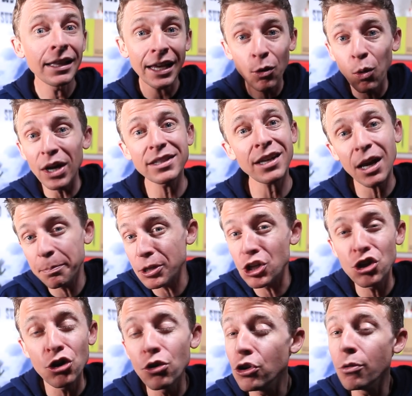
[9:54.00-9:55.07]
like what type of
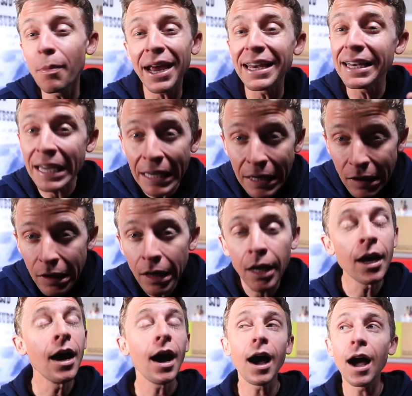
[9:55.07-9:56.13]
shoe you might need.
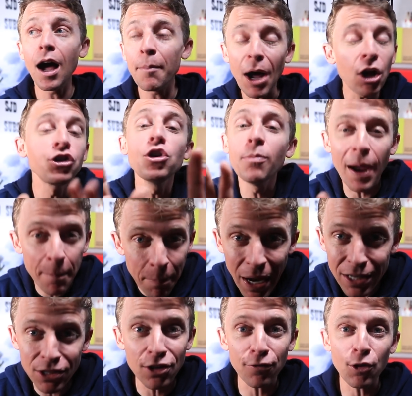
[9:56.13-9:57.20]
Um, I'll do my
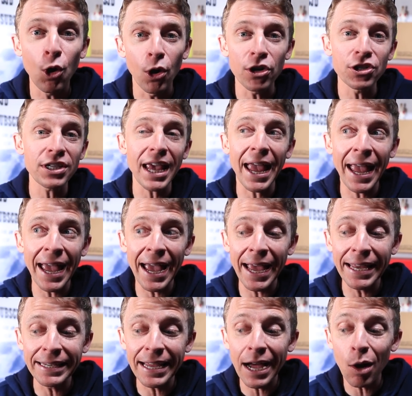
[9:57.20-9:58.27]
best, of course,
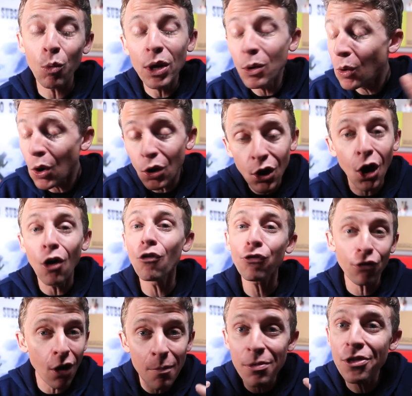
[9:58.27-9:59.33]
and uh, we will go
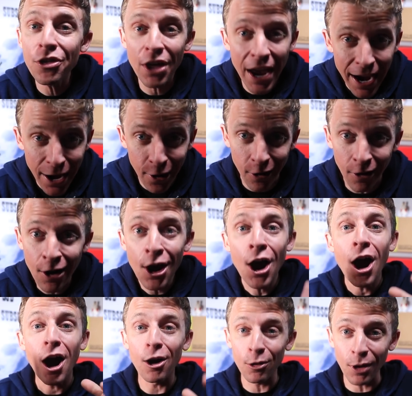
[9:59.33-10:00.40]
from there.
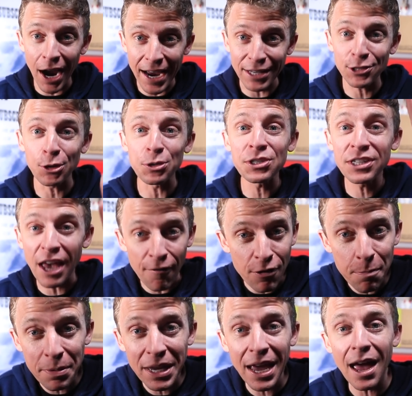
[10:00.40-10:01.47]
All right, so
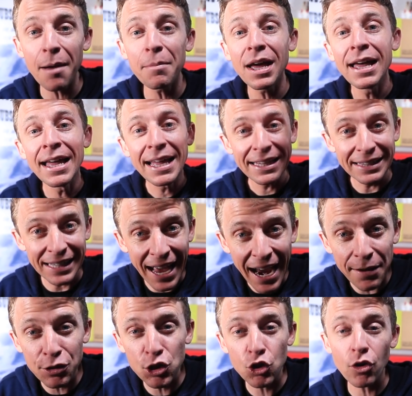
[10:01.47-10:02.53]
7 p.m.
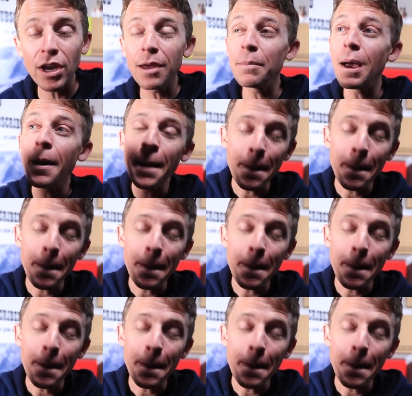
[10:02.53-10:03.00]
live stream